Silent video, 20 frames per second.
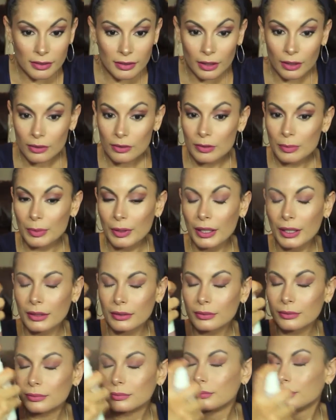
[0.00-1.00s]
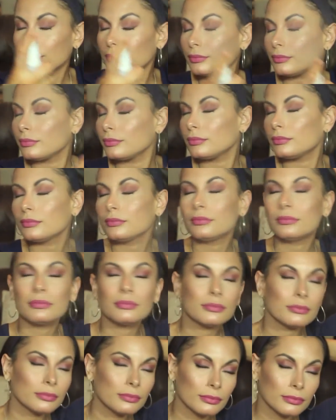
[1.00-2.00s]
And of course, to finish off the
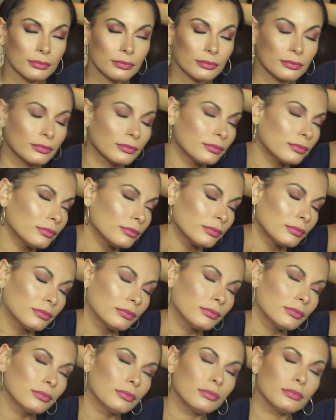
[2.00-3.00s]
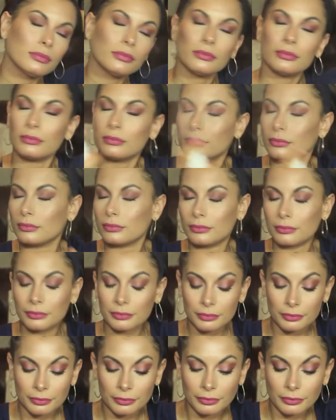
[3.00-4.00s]
look, I spray my Mario
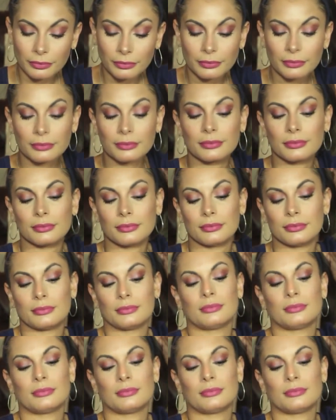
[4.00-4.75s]
Badescu facial